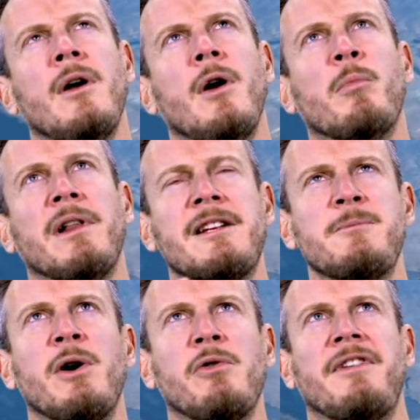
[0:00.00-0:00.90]
But let's
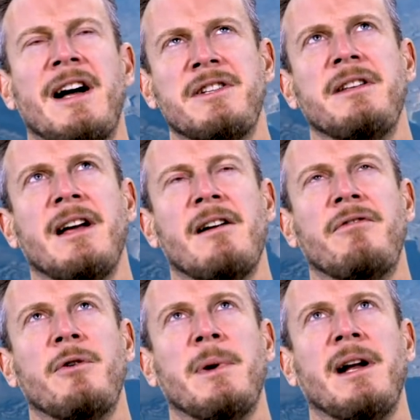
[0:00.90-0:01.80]
be old-fashioned again
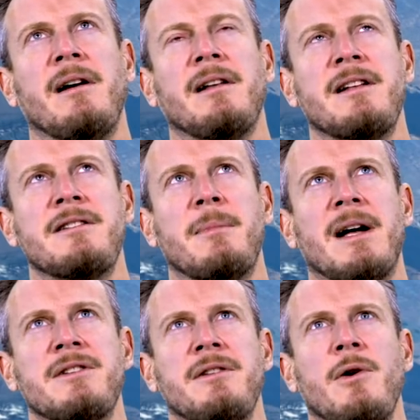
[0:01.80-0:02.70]
for a minute and let's
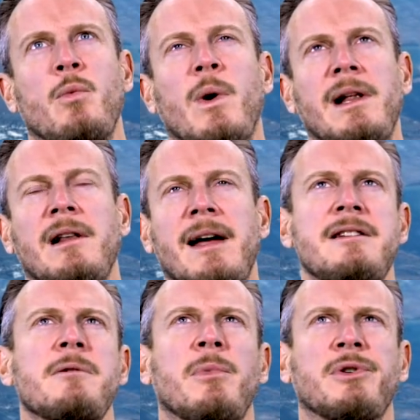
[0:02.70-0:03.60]
imagine that will is
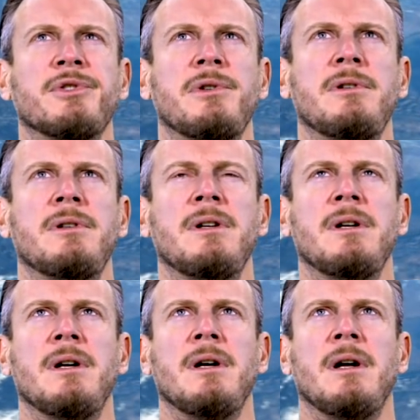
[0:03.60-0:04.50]
a muscle
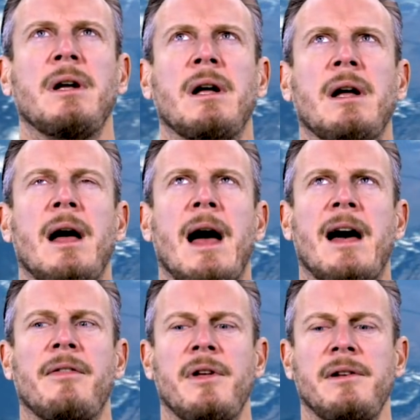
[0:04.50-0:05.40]

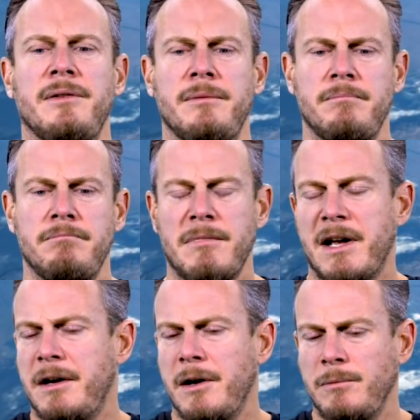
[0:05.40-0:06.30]
and that, I
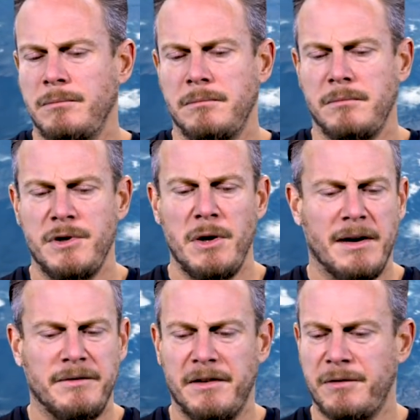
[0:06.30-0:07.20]
don't know, you
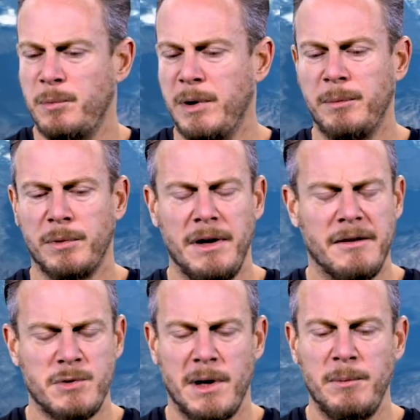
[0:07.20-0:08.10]
have different people. You have
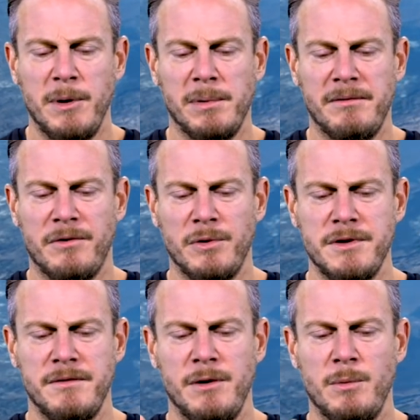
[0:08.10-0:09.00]
20 people in front
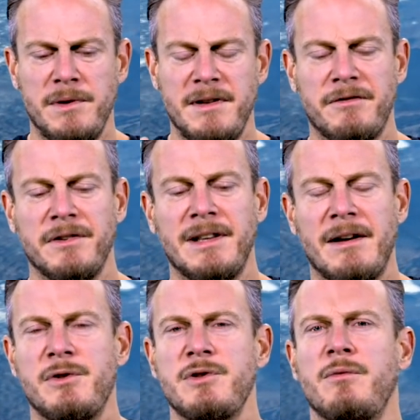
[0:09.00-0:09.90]
of you with different
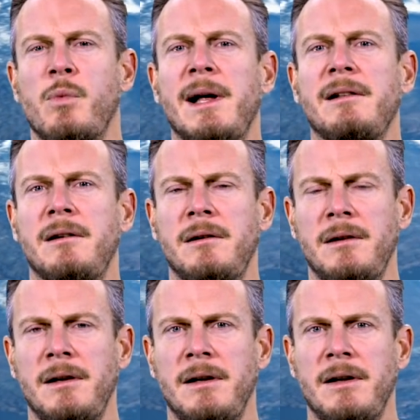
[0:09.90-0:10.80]
levels of will.
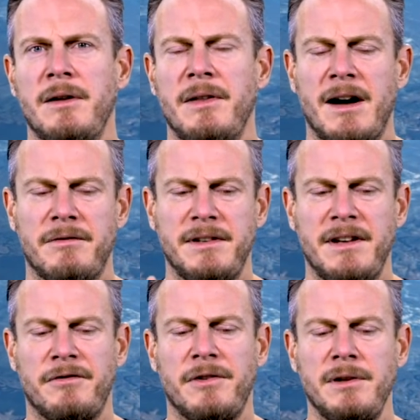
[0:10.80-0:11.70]
They have a
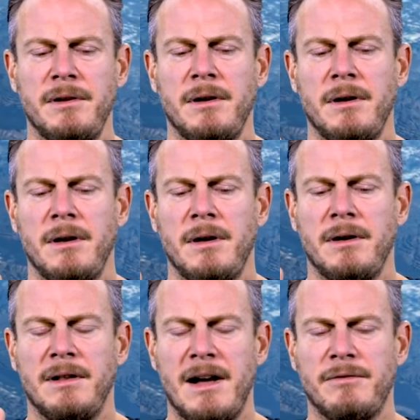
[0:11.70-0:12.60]
different
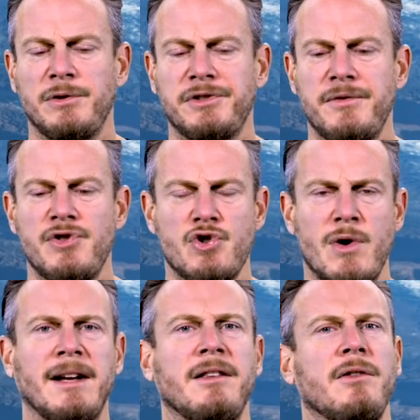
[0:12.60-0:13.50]
levels of
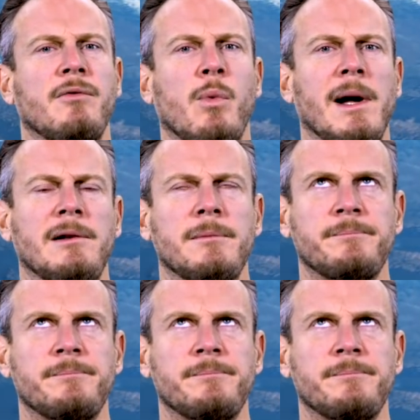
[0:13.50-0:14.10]
strength of will.